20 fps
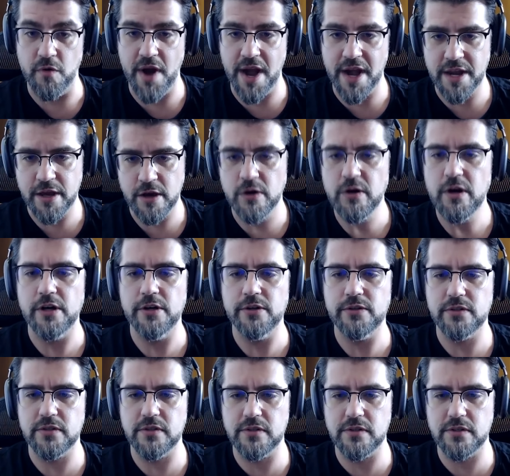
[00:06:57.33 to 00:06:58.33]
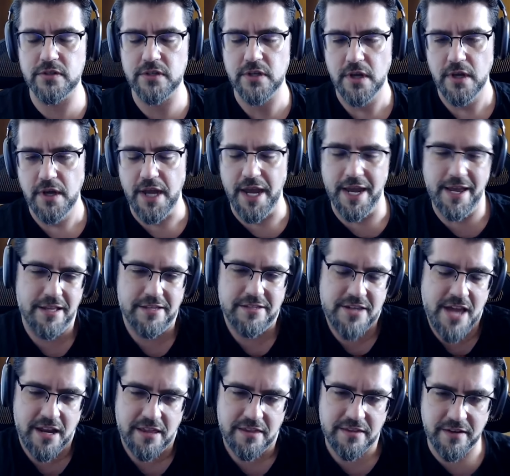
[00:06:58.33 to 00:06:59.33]
radio hosts.
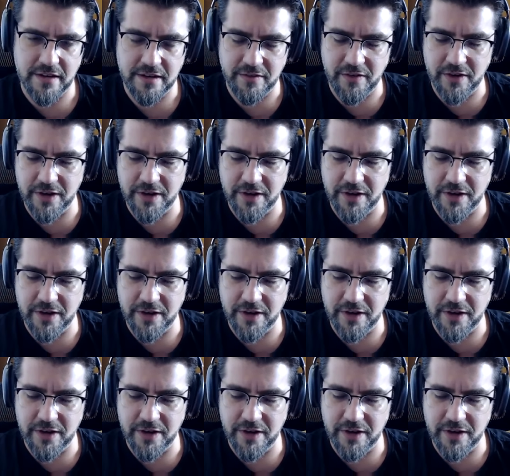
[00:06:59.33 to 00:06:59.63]
It's not a thing